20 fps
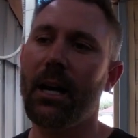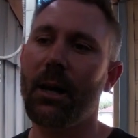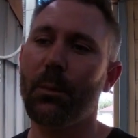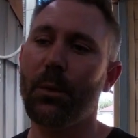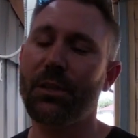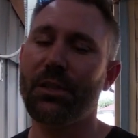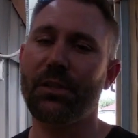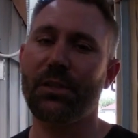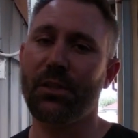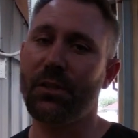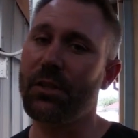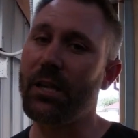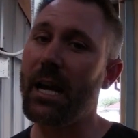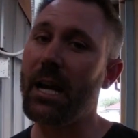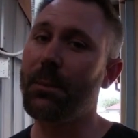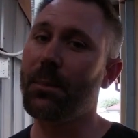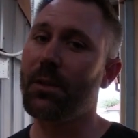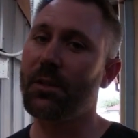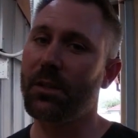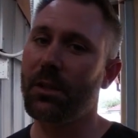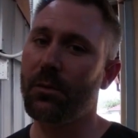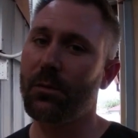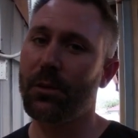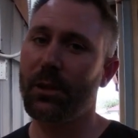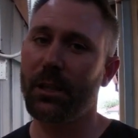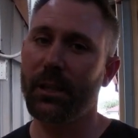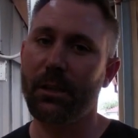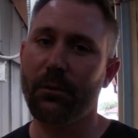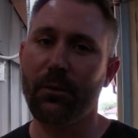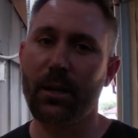Which is a shame because I
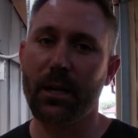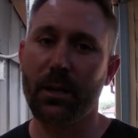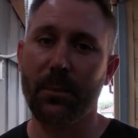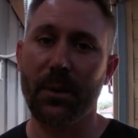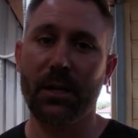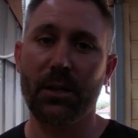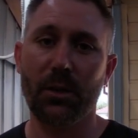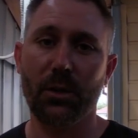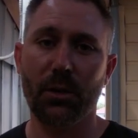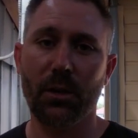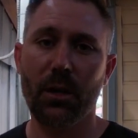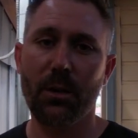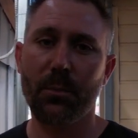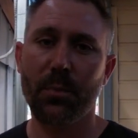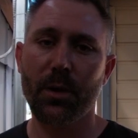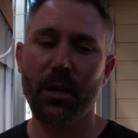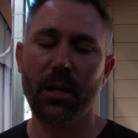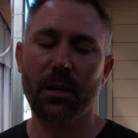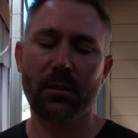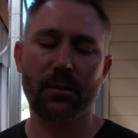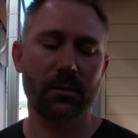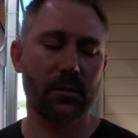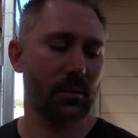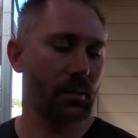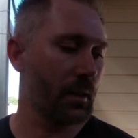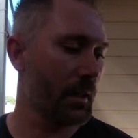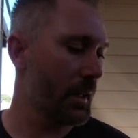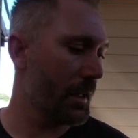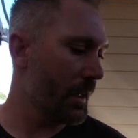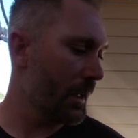really recommend Newlon
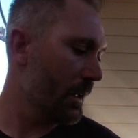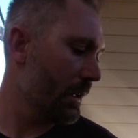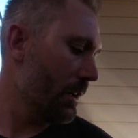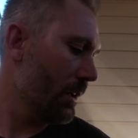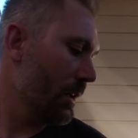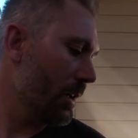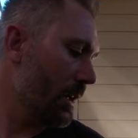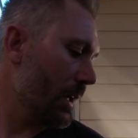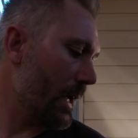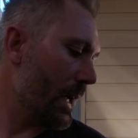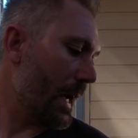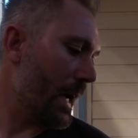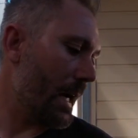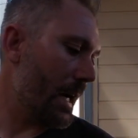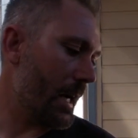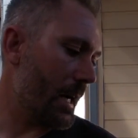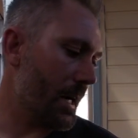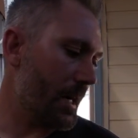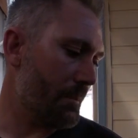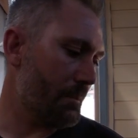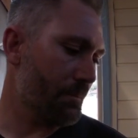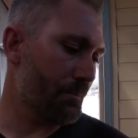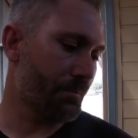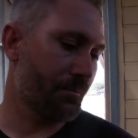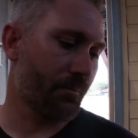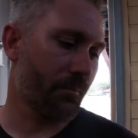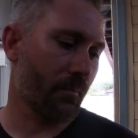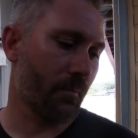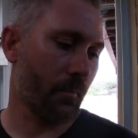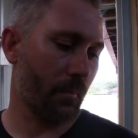products.
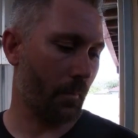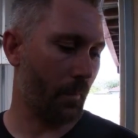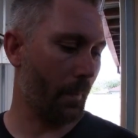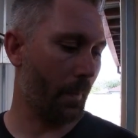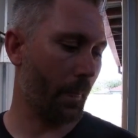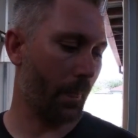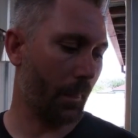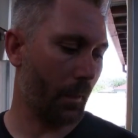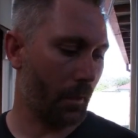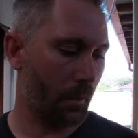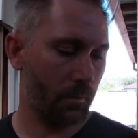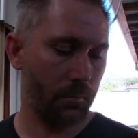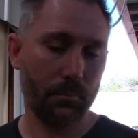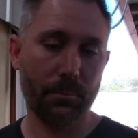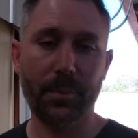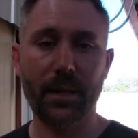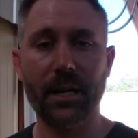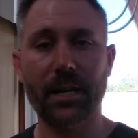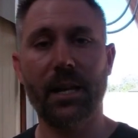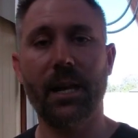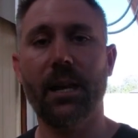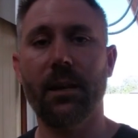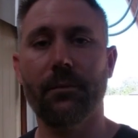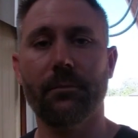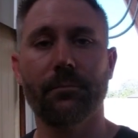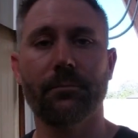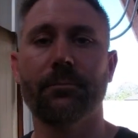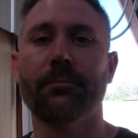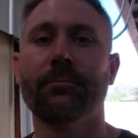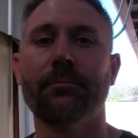But yeah,
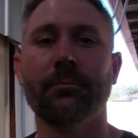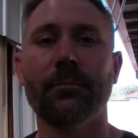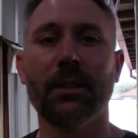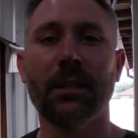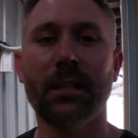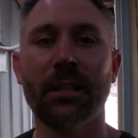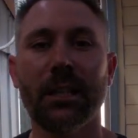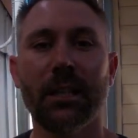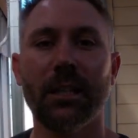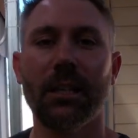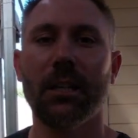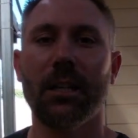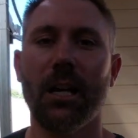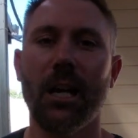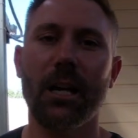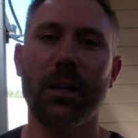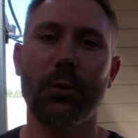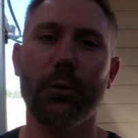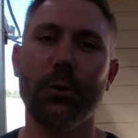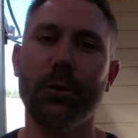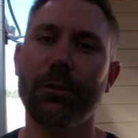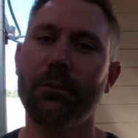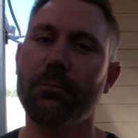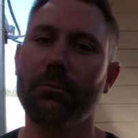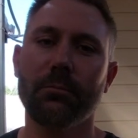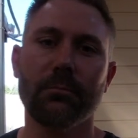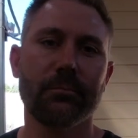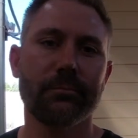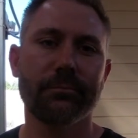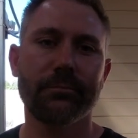a good,
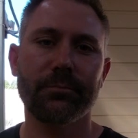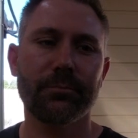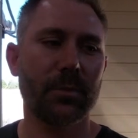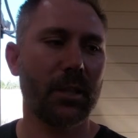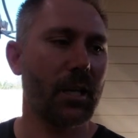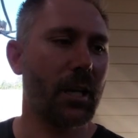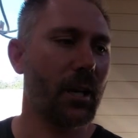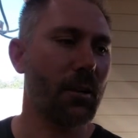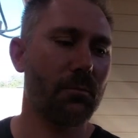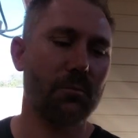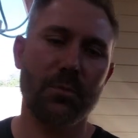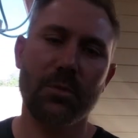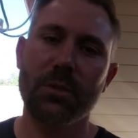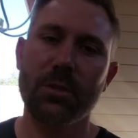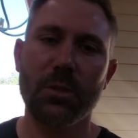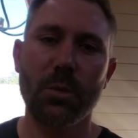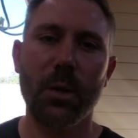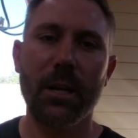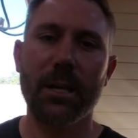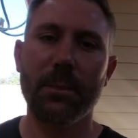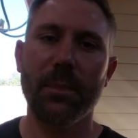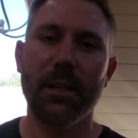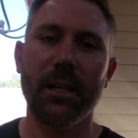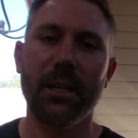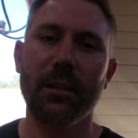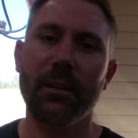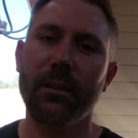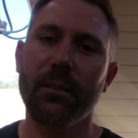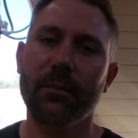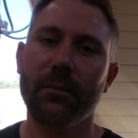you know,
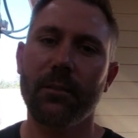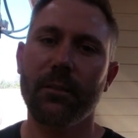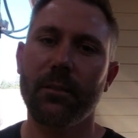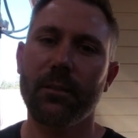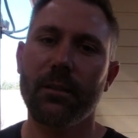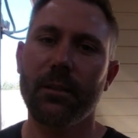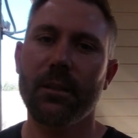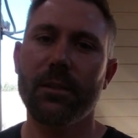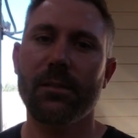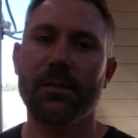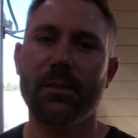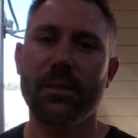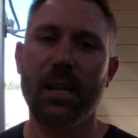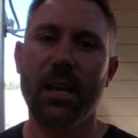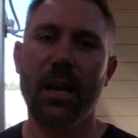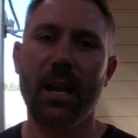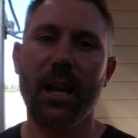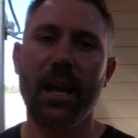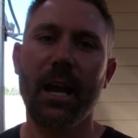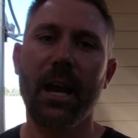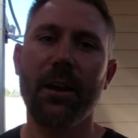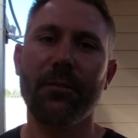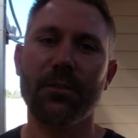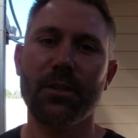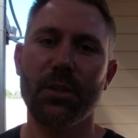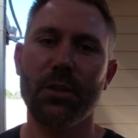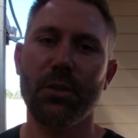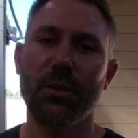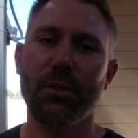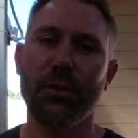20-minute Saturday
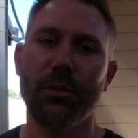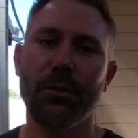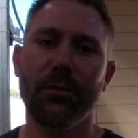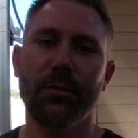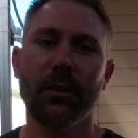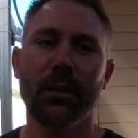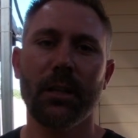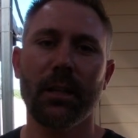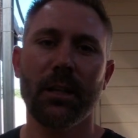afternoon